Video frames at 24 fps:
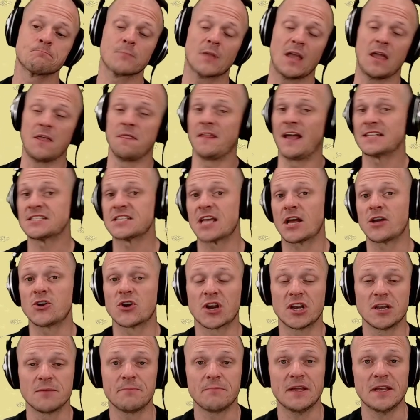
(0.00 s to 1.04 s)
And that's how you're
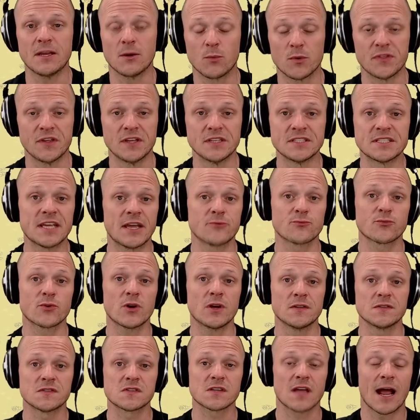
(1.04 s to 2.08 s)
going to beat it within 10
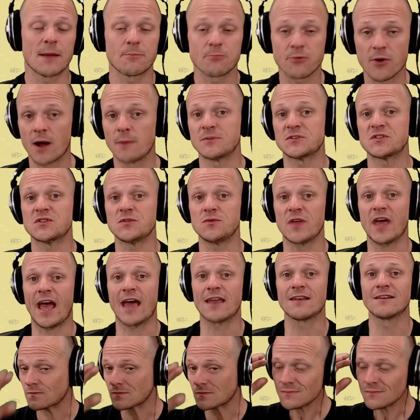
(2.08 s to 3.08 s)
runs. I promise you that.